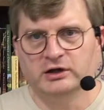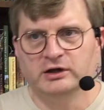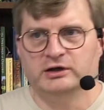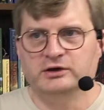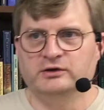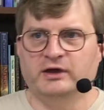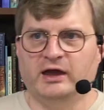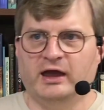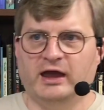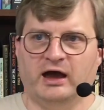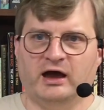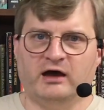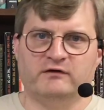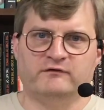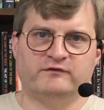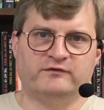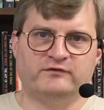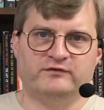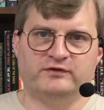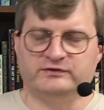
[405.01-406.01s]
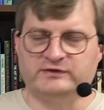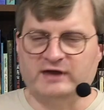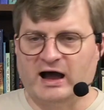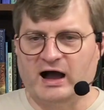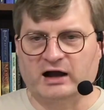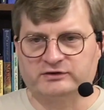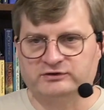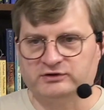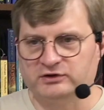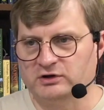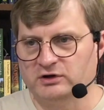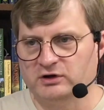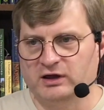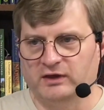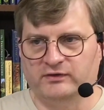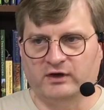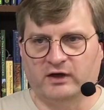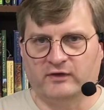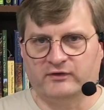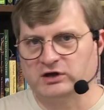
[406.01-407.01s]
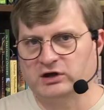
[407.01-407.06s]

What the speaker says: you have the Doctor and the other